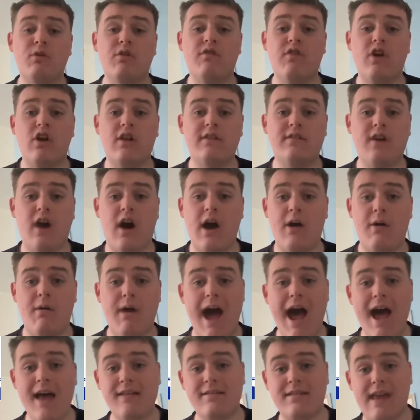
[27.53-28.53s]
volatile
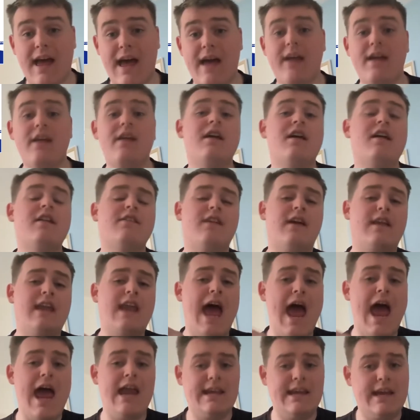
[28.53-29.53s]
asset than
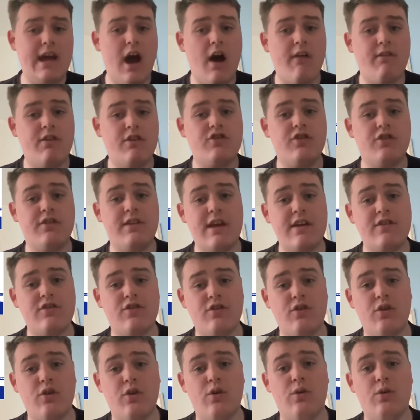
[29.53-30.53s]
any other
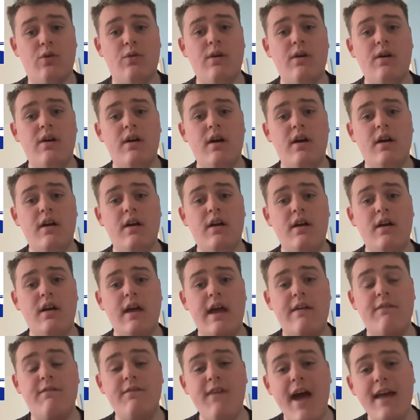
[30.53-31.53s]
traditional
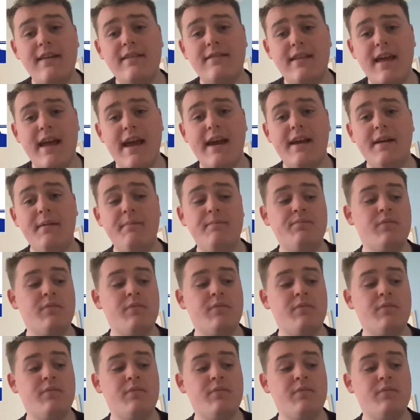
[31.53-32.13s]
investing.